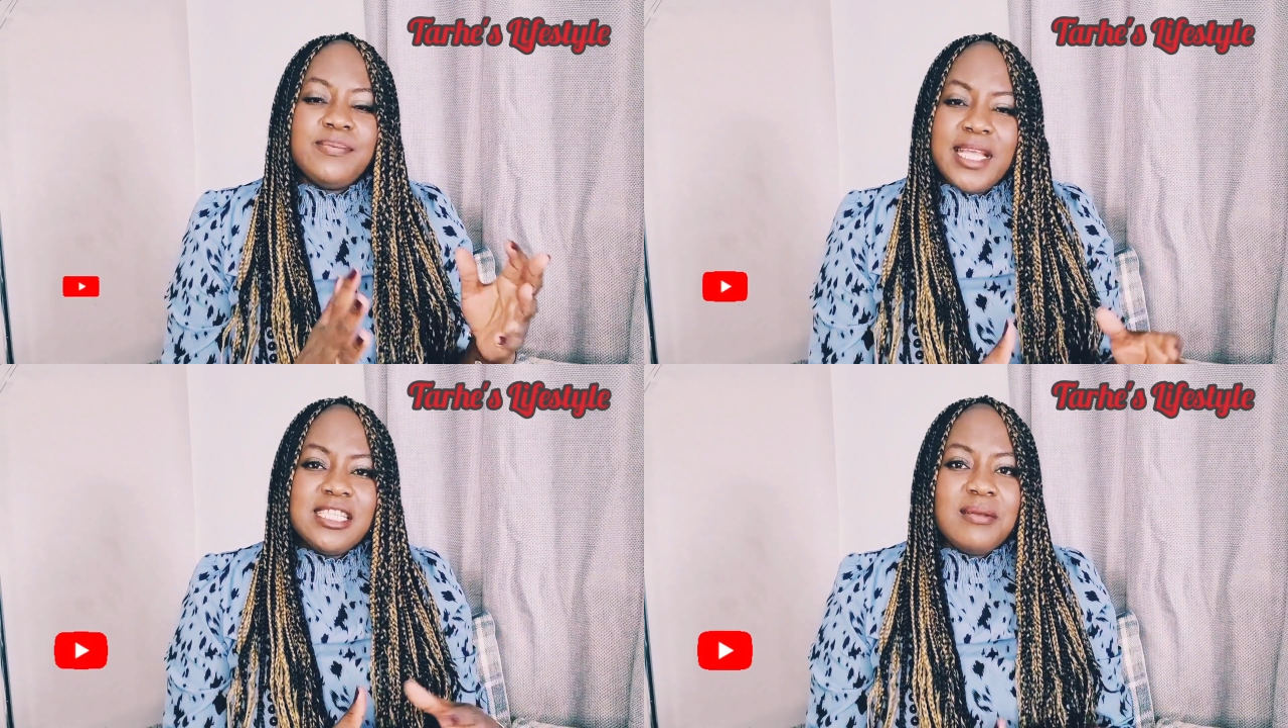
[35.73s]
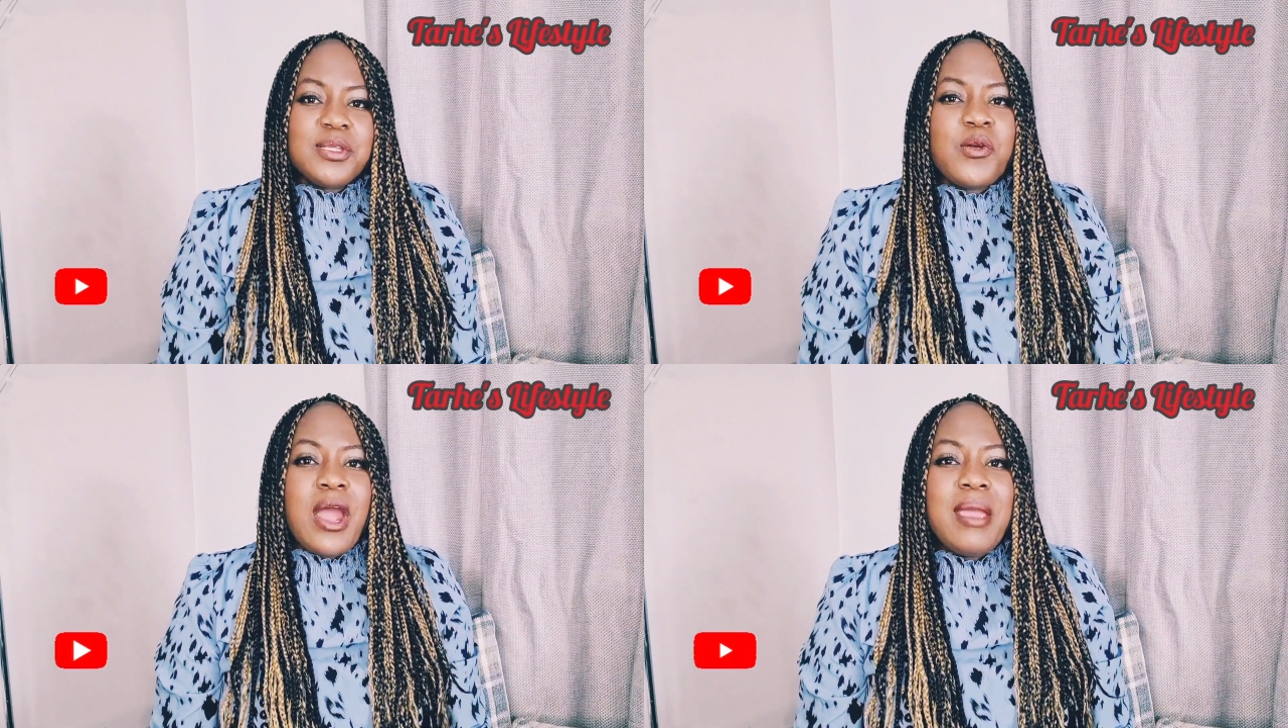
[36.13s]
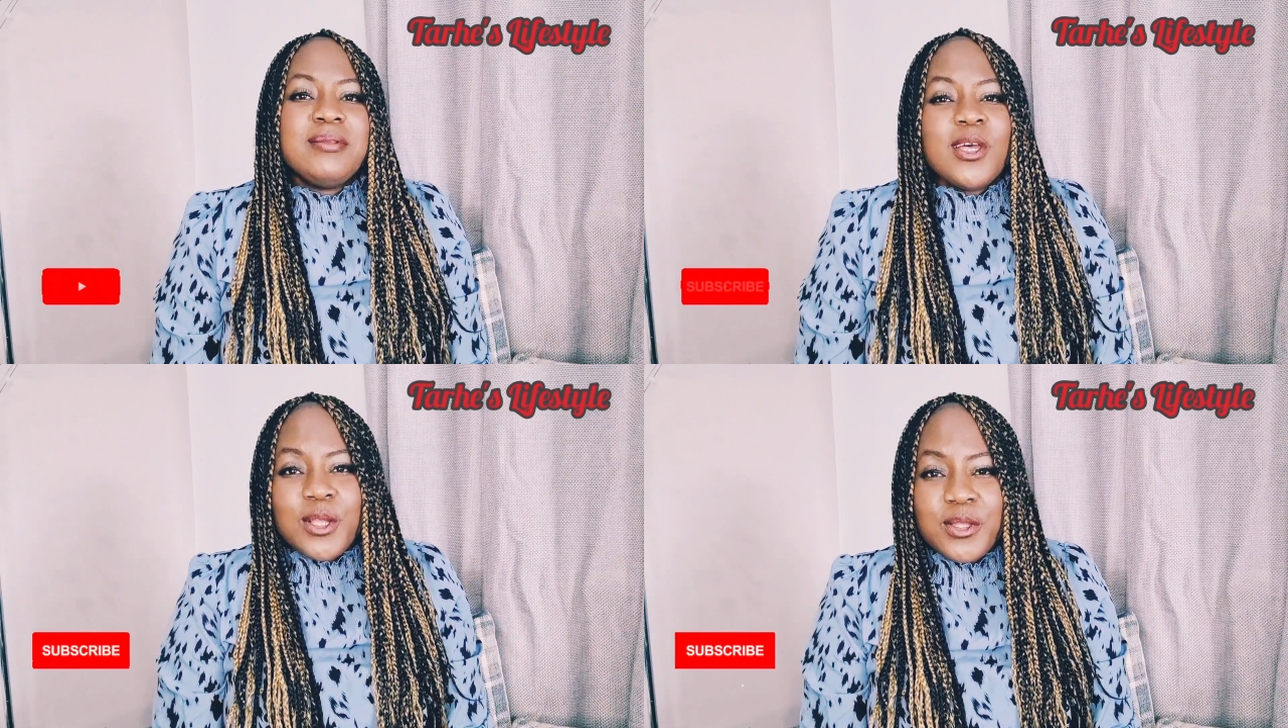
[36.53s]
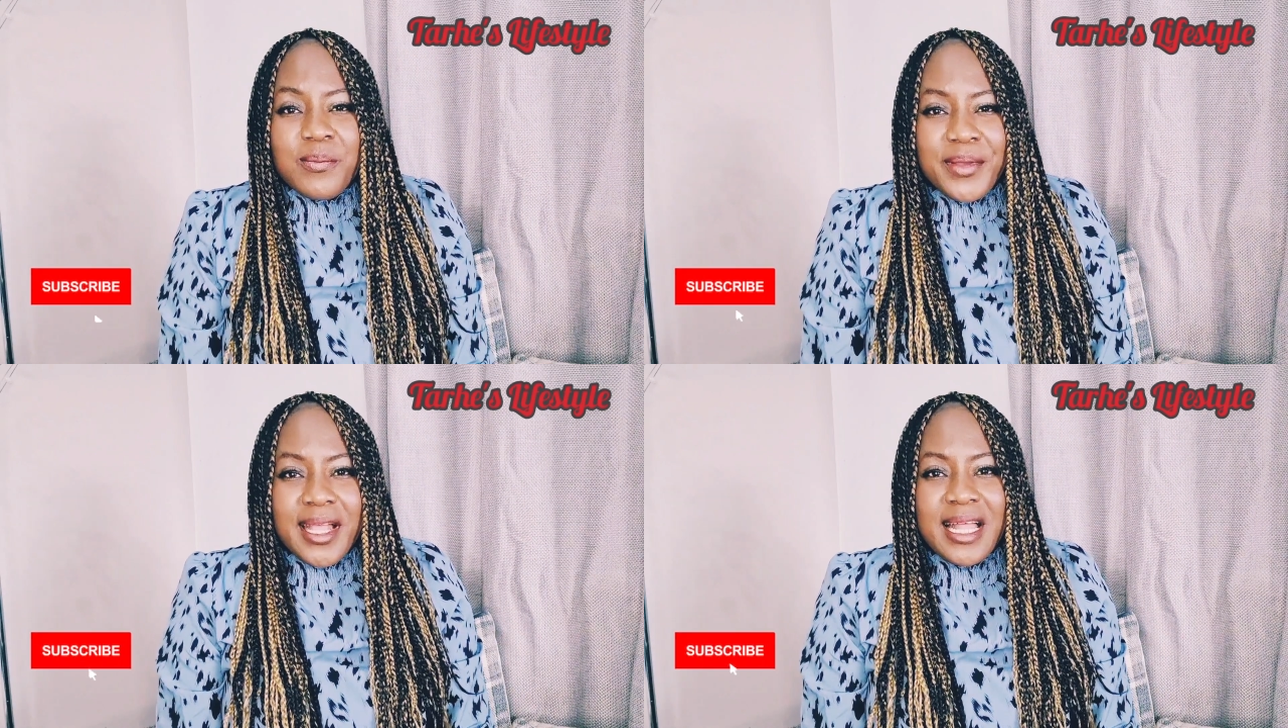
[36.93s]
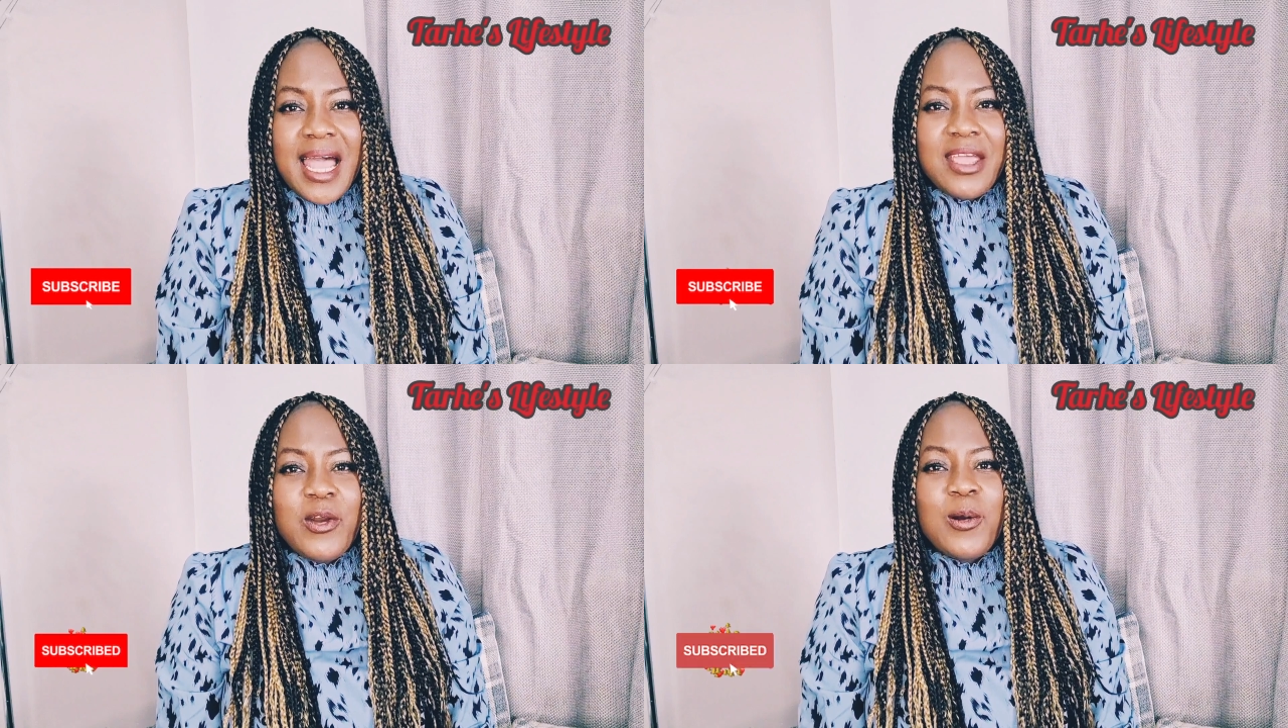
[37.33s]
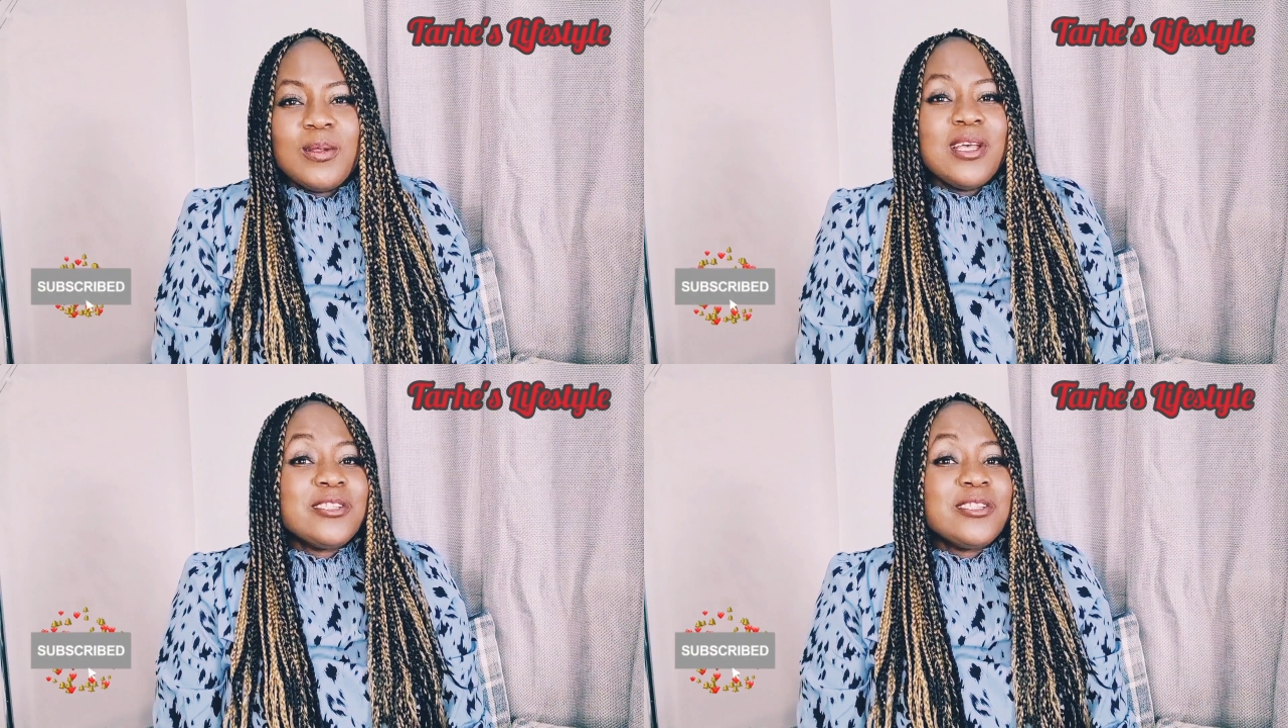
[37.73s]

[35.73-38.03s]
Please subscribe, turn on your bell icon